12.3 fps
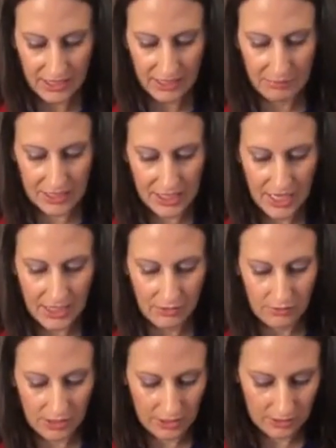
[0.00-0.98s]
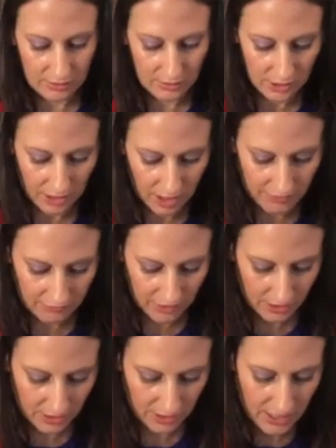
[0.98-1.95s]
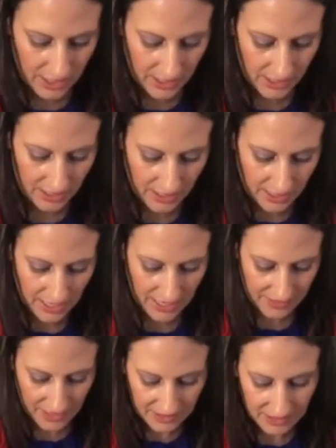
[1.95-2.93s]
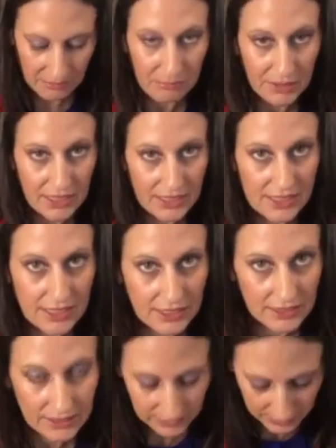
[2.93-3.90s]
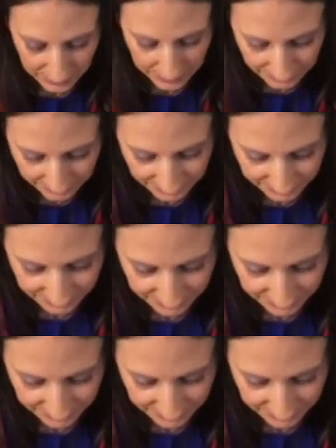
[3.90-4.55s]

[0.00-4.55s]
get the potatoes a little softer and then the beets a little